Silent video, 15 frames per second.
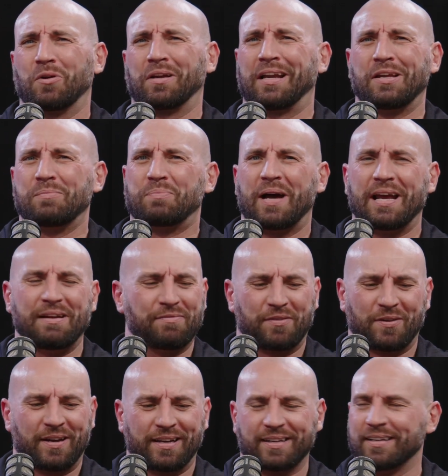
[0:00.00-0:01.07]
to let you pay
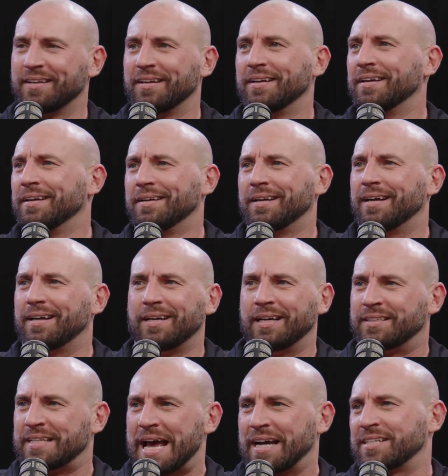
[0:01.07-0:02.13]
for like
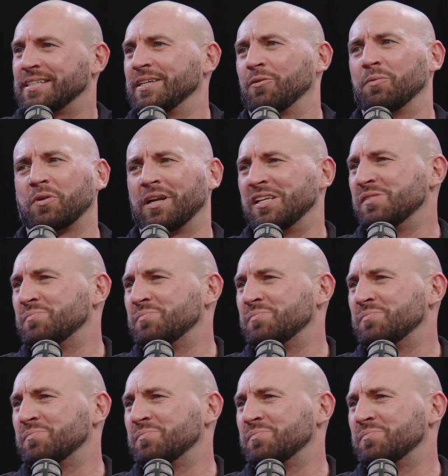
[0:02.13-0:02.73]
a taxi. I'm not going to